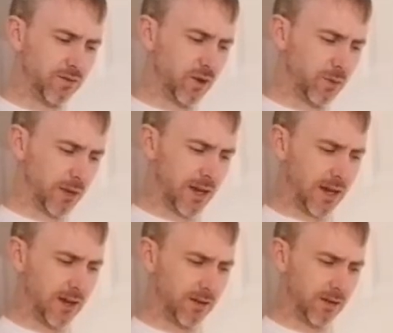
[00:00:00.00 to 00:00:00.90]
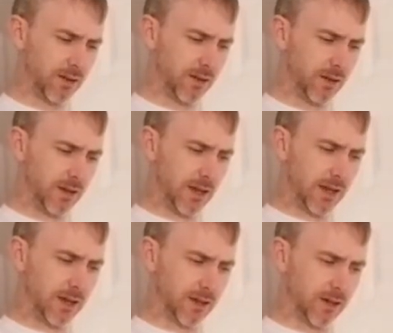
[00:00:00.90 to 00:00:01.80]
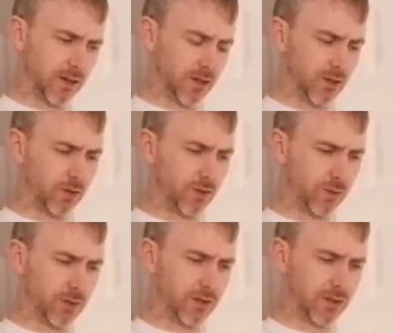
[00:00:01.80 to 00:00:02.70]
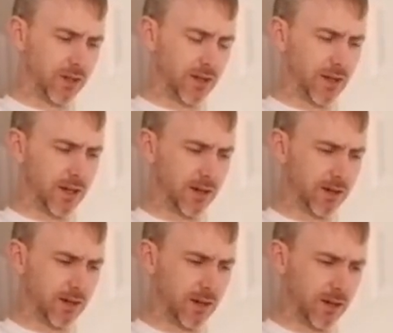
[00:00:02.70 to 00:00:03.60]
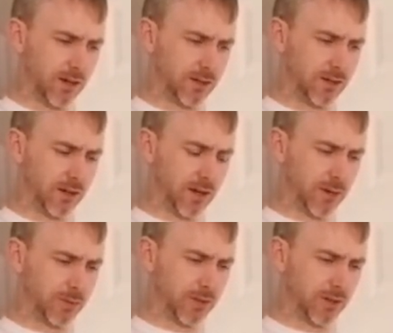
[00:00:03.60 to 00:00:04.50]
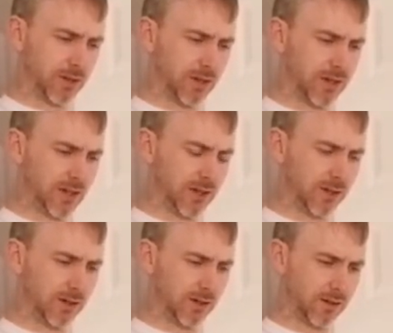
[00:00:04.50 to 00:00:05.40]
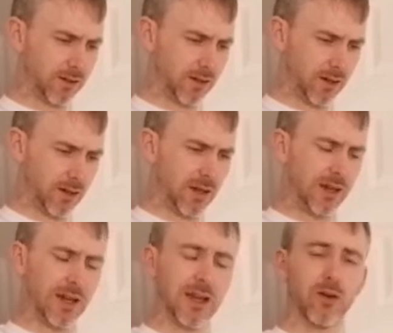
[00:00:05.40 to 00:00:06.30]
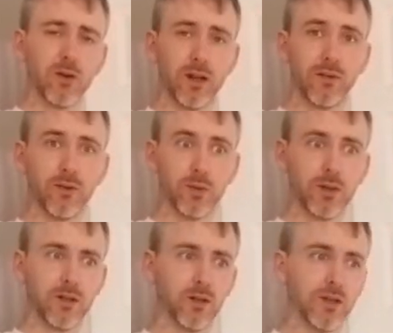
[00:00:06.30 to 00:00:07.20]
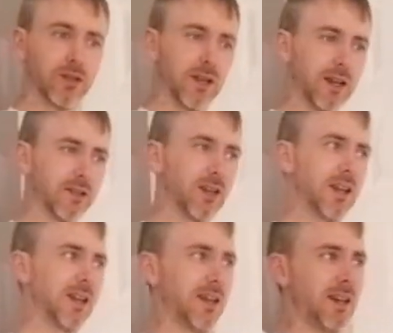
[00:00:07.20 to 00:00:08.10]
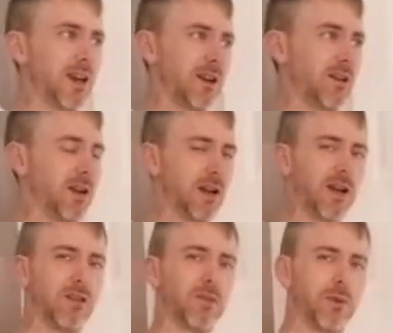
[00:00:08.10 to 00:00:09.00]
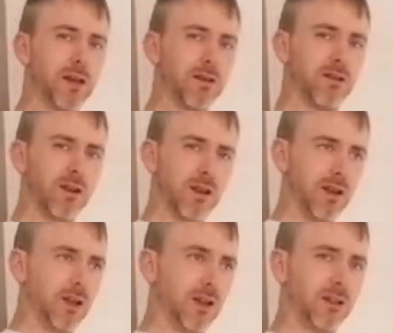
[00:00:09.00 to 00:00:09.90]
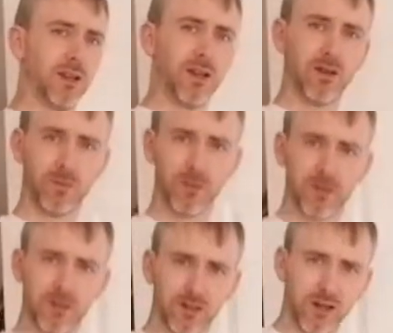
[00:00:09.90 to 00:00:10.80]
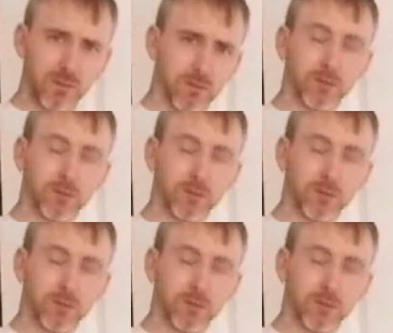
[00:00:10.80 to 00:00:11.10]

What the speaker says: forward again, and kind of twist slightly to the opposite side. And again, hold that for 20-30 seconds, and get the hand up here, like say up onto the top,